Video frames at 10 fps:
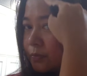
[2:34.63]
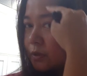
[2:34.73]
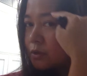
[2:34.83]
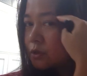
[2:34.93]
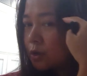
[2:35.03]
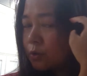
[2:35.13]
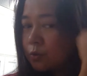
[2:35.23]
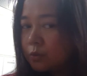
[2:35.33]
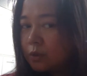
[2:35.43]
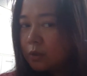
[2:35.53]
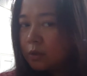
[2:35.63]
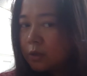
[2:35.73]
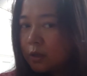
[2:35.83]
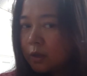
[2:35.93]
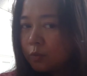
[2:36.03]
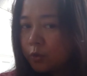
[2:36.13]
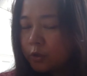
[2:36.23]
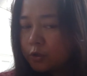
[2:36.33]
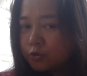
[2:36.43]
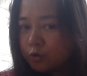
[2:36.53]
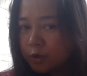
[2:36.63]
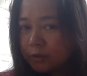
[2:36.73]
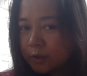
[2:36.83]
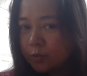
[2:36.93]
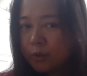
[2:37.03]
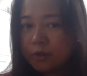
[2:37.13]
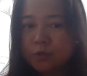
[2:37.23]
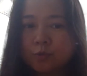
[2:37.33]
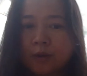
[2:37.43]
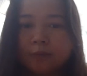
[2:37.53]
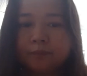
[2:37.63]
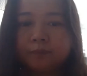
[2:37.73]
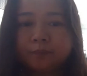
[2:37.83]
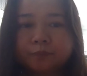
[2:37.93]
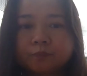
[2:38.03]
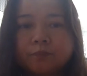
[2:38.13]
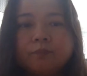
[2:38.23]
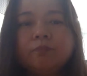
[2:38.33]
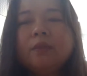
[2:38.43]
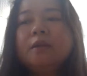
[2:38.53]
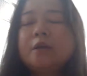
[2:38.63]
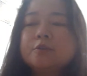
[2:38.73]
so we're going to draw it that way as well. Now,